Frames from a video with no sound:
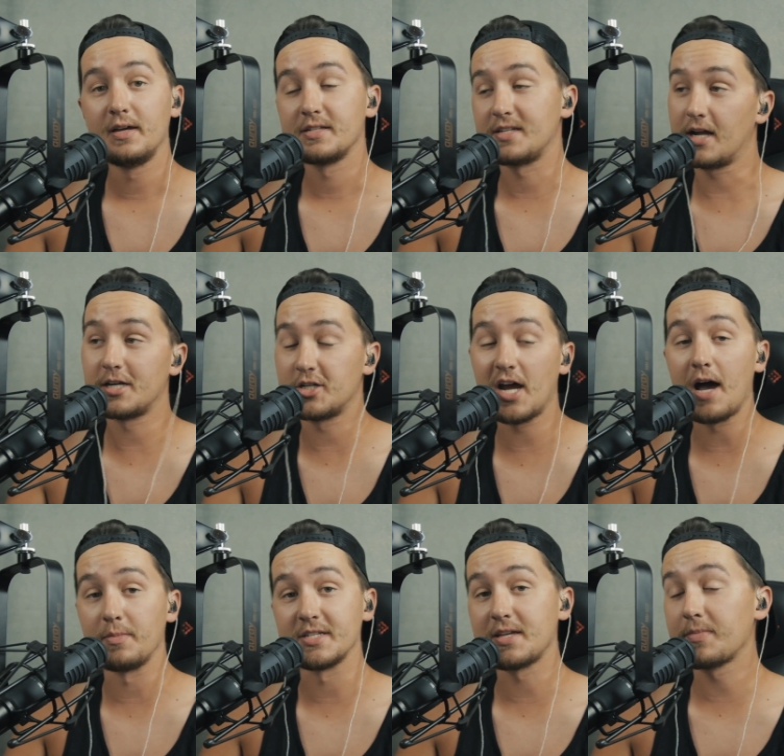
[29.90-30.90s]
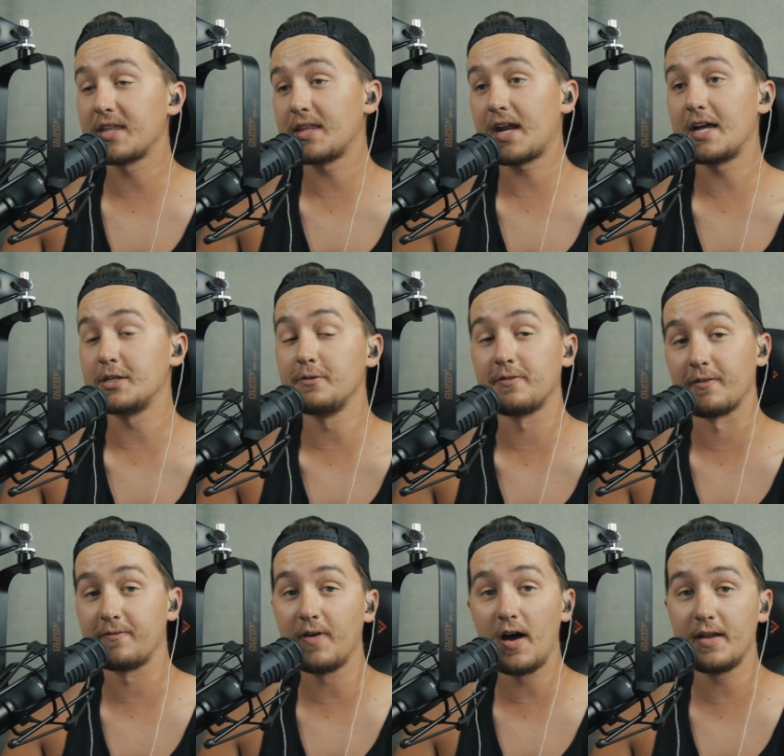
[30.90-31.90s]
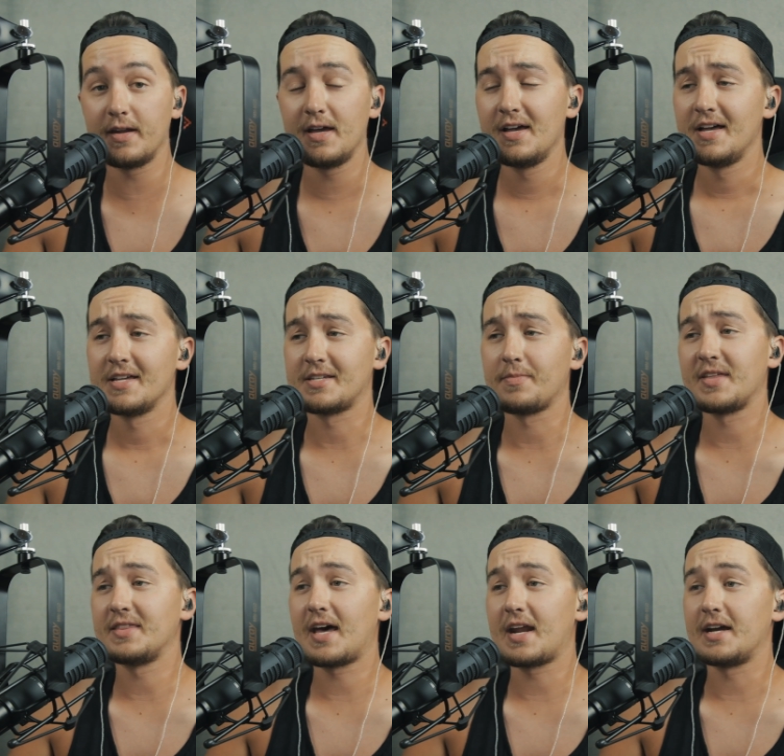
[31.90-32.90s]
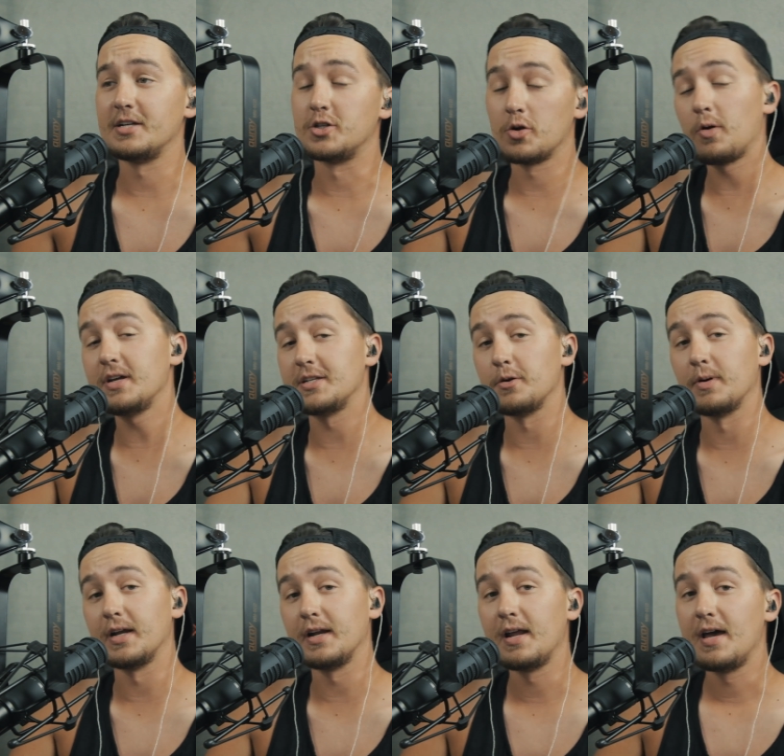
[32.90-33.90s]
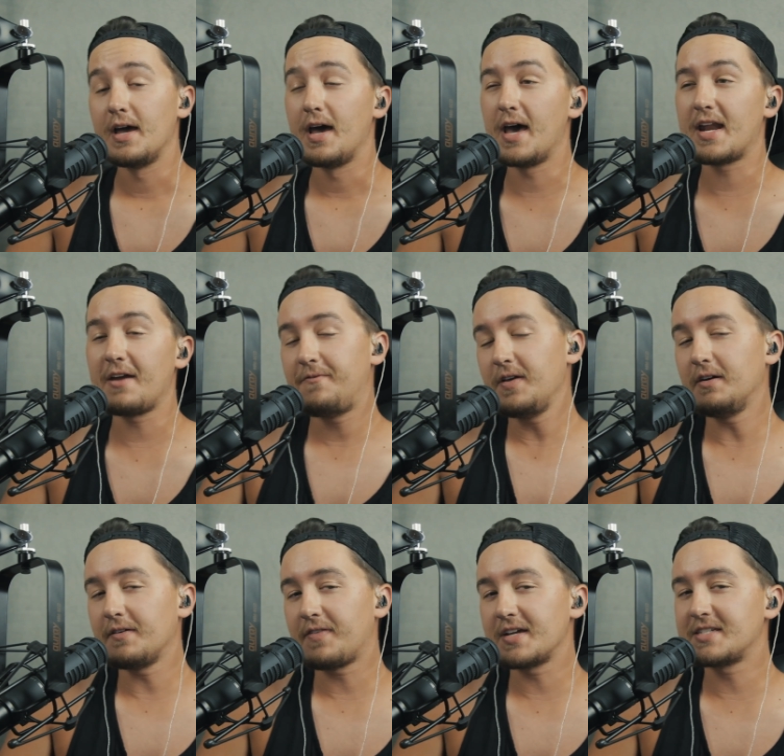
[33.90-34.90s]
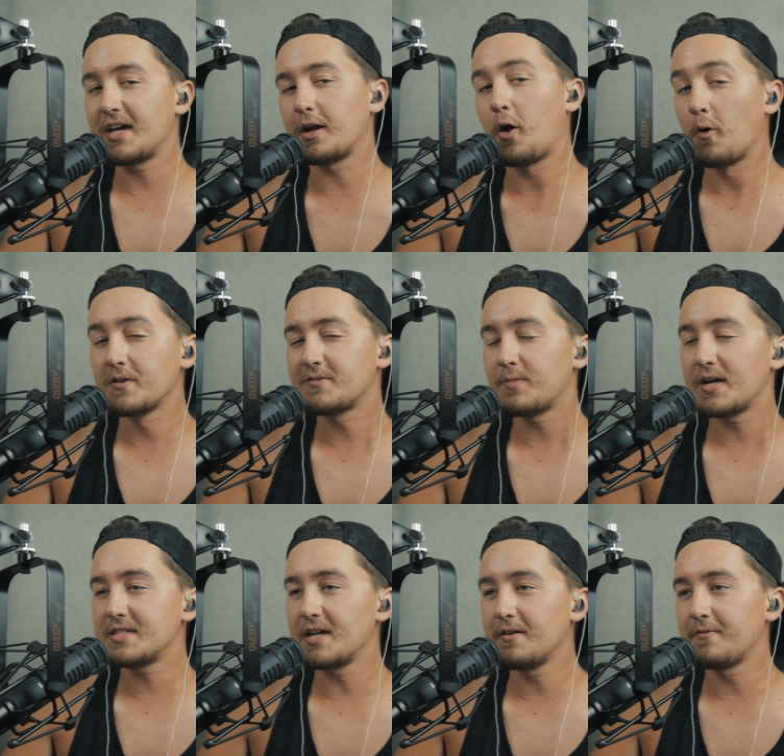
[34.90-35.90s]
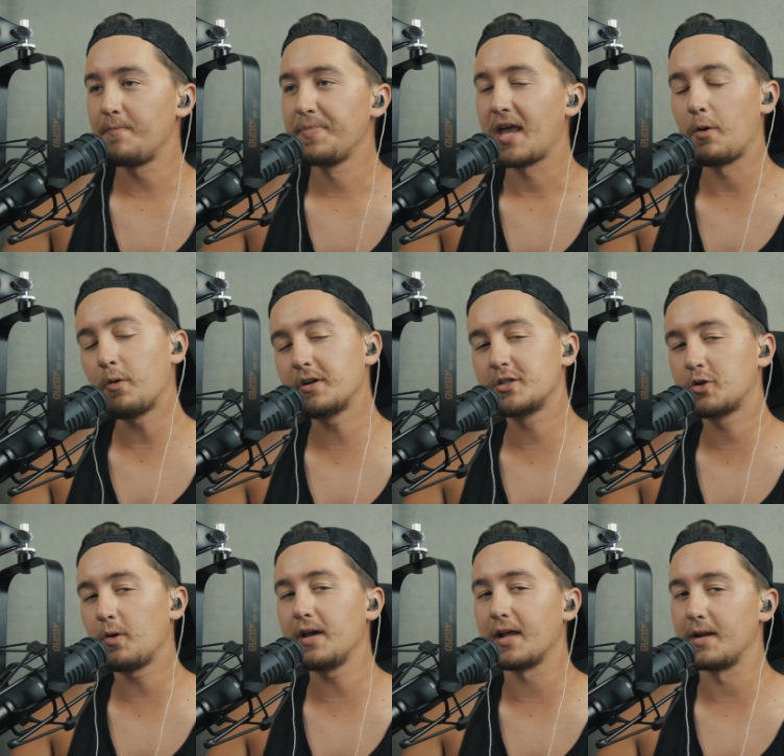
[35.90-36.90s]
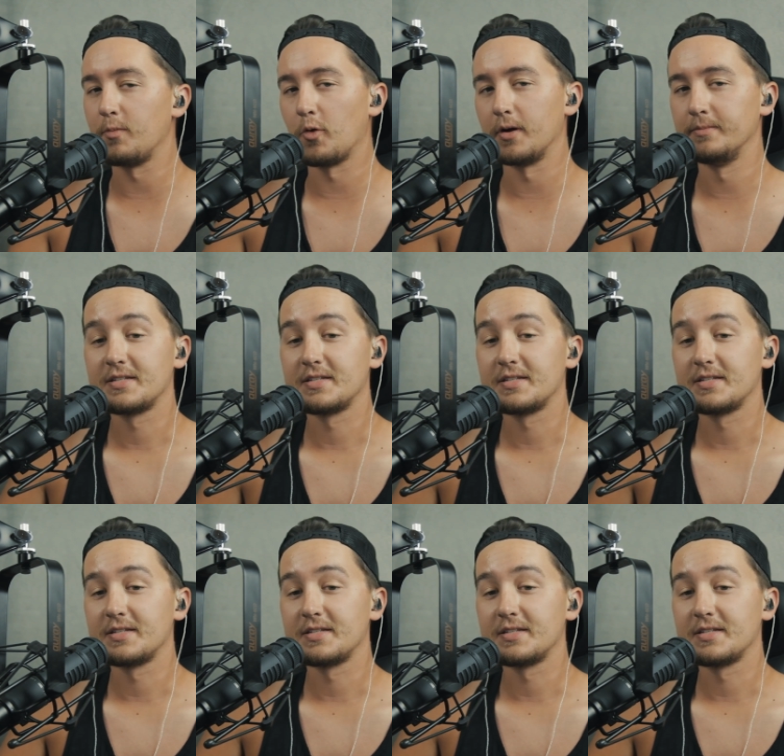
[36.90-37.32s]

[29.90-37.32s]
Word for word: It's not a job. It's something that I do for fun, something that I enjoy doing, and I feel if I set goals for myself, I won't enjoy it anymore.